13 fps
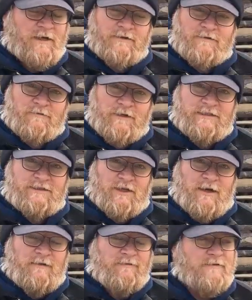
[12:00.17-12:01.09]
cut the rings
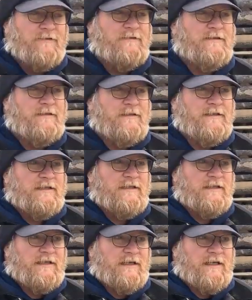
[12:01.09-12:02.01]
off,
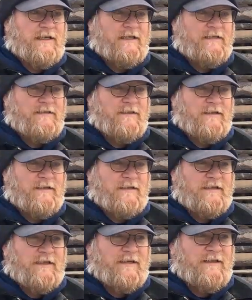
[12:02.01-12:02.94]
and
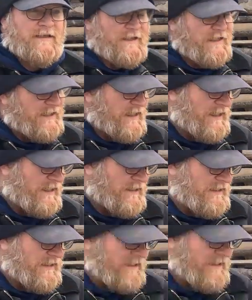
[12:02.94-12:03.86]
I think I
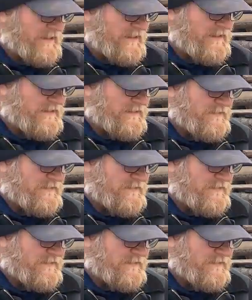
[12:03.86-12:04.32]
got a